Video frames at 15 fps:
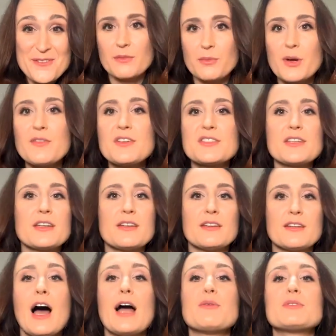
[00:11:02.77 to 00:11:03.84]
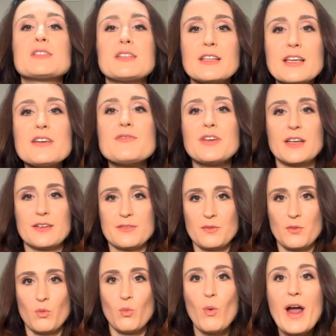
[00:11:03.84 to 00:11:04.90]
Previously, I was living
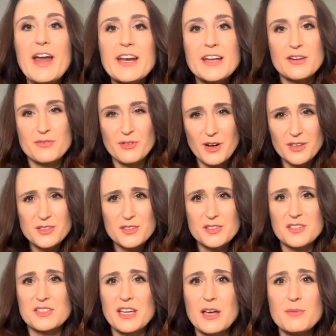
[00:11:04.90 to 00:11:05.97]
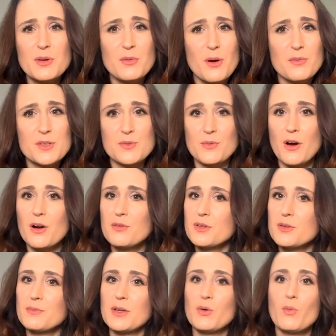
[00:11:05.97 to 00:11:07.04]
waiting for others to tell me what was wrong
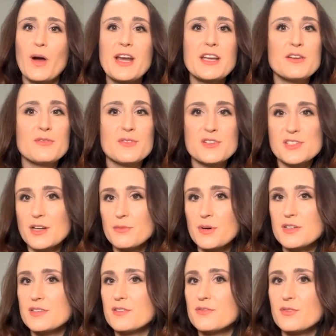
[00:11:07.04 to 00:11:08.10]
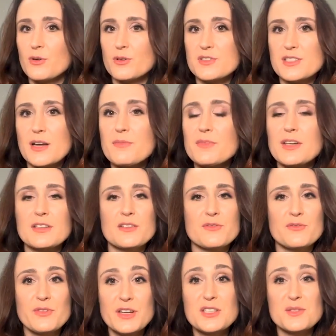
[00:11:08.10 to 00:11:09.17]
with me, waiting for someone to, or something to
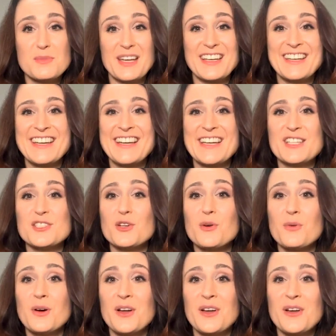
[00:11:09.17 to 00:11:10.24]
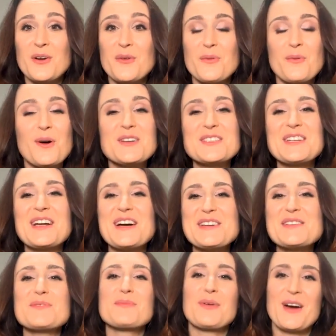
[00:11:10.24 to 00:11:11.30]
fix me. So, wasn't I
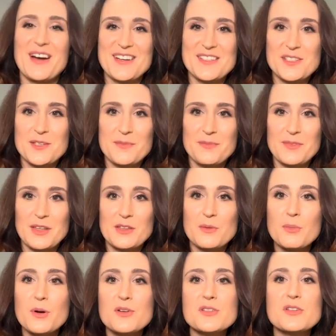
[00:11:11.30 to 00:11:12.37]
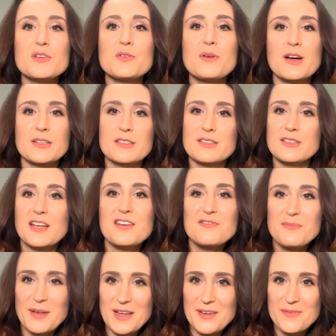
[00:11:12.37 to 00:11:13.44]
surprised that the person who had to save
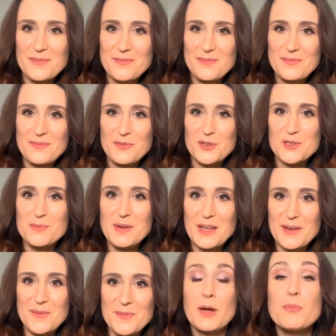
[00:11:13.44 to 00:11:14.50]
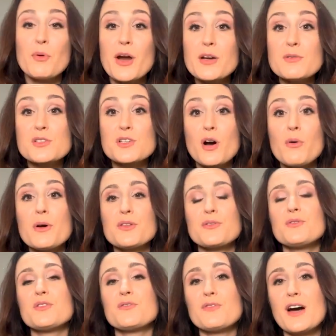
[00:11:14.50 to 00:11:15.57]
me was me? My brain was
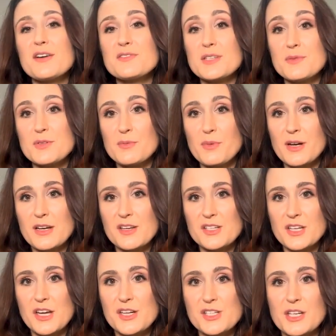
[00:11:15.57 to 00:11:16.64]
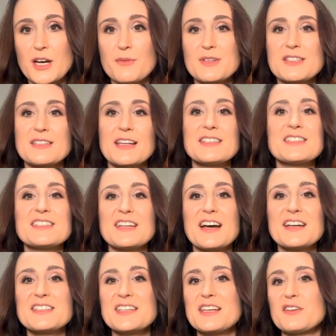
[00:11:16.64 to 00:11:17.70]
going through the five steps of brain education. I was
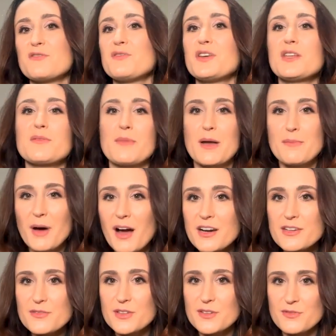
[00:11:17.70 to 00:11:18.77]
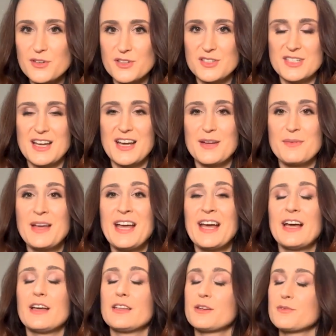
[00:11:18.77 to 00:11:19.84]
sensitizing and feeling my body for the first time,
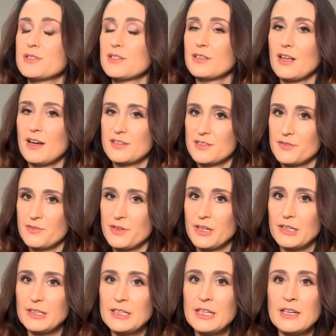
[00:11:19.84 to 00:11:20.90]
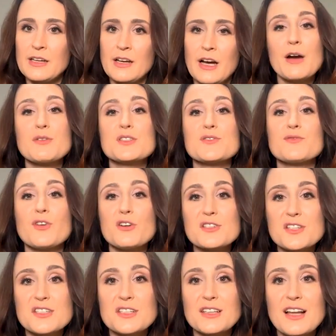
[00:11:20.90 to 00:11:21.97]
and there was a lot to feel. I was
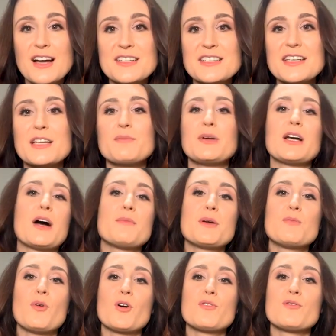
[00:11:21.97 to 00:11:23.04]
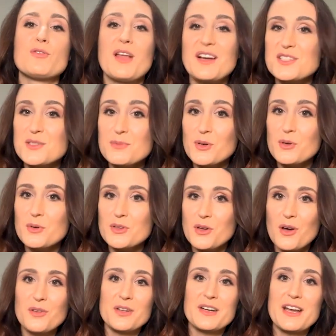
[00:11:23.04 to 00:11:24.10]
versatilizing and becoming more flexible
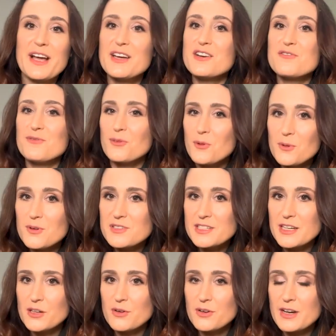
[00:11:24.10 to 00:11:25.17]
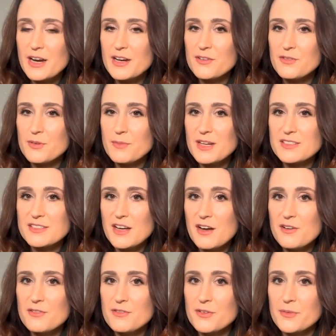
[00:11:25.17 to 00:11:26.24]
with all the negative rules I created for
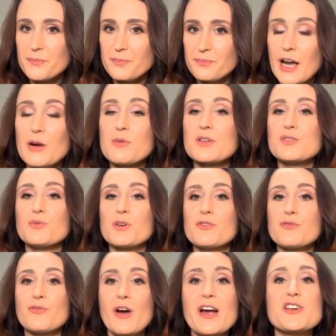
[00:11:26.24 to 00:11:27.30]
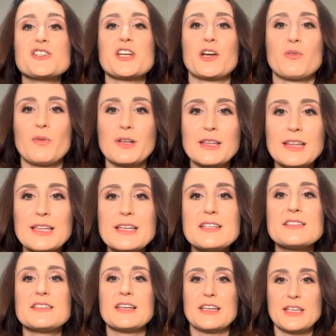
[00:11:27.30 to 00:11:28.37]
myself. I was refreshing,
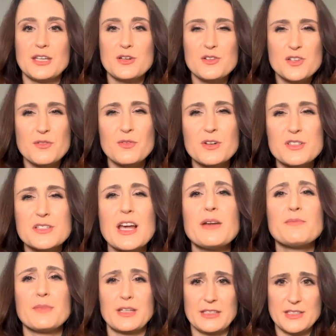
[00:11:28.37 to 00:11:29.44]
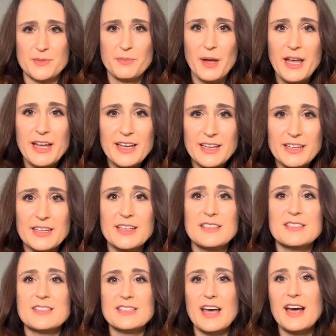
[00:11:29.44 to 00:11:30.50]
releasing years of resentments, pain,
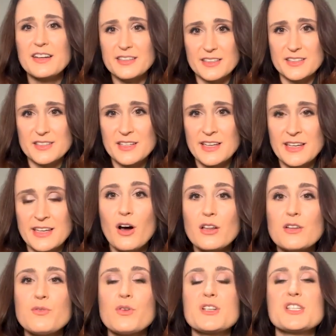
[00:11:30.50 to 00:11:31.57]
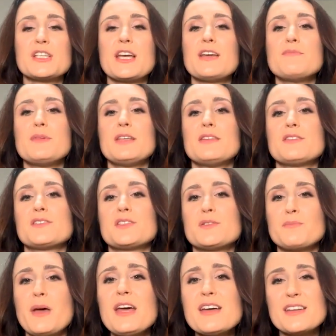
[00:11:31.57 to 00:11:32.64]
and sadness, all of which gave me this
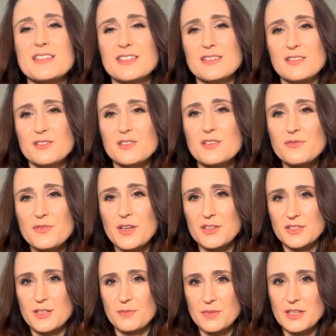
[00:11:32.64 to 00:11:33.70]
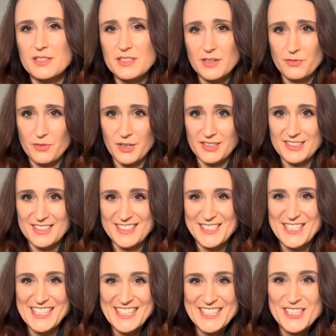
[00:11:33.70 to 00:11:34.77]
space to feel something different,
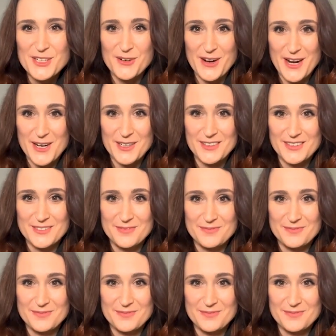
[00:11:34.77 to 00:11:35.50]
to integrate.